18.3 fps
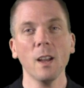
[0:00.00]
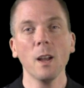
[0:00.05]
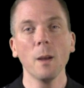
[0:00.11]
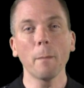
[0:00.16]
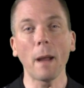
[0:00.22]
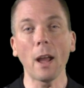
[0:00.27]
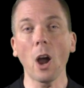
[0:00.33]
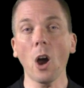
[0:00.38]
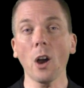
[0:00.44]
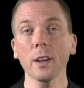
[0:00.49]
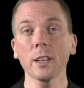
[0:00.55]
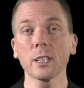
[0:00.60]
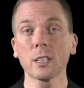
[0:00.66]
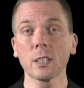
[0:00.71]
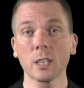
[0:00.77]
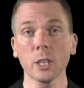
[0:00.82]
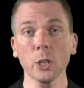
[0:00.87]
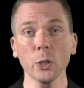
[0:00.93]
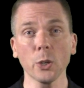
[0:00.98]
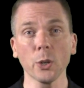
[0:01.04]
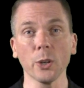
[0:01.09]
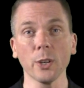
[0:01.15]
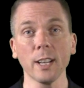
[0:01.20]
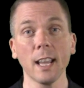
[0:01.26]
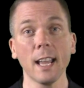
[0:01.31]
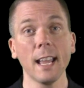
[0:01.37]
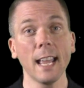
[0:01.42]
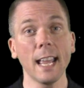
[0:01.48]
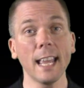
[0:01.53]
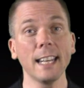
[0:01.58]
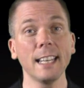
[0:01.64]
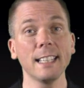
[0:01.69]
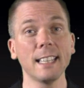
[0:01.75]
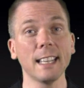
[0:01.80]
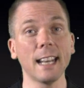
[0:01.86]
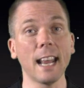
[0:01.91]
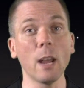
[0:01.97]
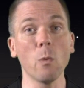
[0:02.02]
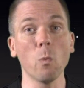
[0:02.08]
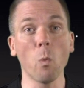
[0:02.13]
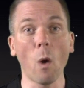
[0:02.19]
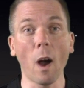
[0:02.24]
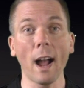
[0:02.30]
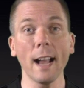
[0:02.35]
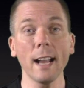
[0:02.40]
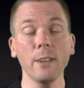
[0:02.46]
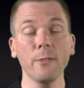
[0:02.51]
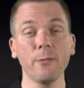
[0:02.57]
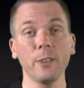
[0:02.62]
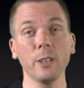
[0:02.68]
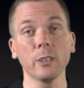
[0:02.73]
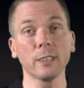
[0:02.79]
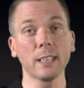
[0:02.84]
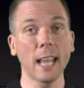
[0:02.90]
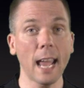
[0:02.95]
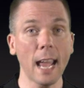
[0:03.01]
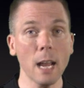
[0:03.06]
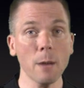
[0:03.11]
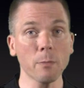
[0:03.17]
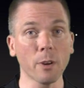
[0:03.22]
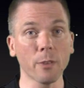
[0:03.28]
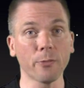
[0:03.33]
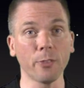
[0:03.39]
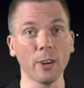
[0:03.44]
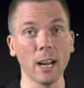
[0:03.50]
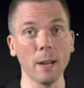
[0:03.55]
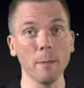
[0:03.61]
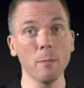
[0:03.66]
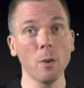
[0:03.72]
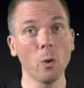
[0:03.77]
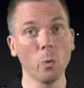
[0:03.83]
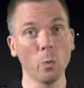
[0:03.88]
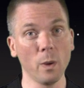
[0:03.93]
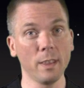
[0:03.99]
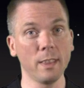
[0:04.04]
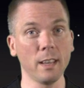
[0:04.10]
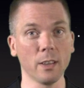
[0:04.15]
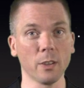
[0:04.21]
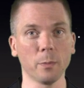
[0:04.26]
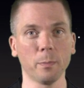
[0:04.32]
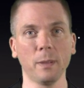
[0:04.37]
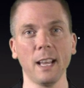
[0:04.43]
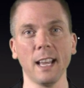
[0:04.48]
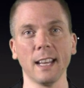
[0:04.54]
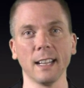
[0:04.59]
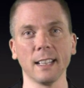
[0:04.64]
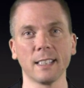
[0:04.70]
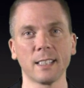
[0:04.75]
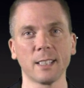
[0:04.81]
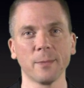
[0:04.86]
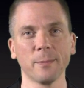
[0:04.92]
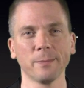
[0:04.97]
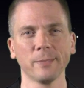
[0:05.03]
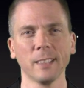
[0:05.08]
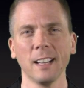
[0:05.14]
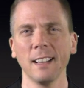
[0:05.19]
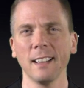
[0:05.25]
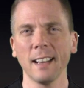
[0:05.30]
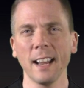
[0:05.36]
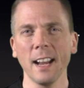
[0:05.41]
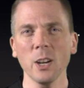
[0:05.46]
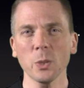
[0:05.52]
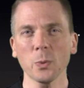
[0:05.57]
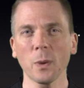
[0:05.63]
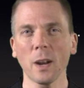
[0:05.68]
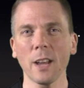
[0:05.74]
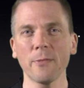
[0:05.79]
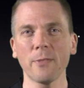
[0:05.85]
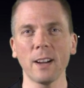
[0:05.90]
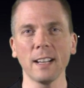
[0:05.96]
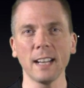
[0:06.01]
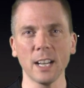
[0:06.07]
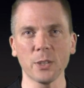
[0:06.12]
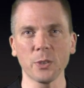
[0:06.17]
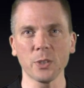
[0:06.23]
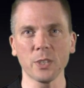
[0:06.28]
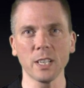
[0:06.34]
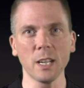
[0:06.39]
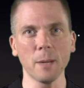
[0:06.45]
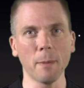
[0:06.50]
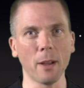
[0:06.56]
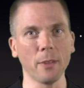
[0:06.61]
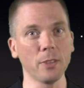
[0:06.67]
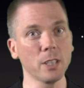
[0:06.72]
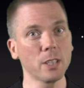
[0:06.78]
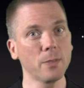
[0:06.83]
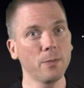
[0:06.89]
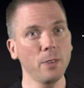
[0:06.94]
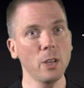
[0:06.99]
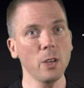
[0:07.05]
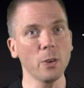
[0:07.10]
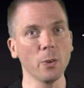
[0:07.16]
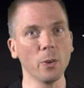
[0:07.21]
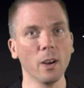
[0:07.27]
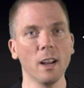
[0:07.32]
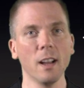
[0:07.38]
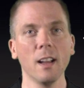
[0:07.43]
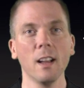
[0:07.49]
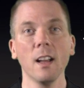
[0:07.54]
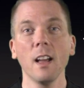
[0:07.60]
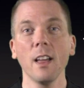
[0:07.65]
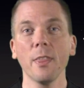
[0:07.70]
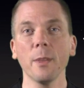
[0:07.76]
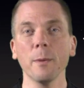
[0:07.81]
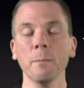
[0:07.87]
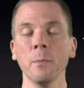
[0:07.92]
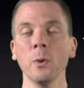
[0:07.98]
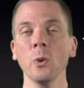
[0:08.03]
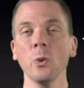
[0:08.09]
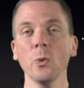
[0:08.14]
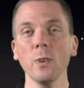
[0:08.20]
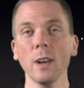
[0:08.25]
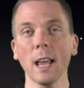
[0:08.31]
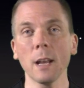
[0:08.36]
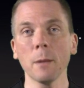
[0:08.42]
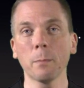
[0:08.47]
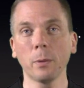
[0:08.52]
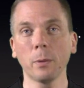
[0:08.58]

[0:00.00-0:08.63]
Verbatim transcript: By August 3rd, it is in a wide field camera frame with the other planets. Now here's what I find interesting about this view. The moon and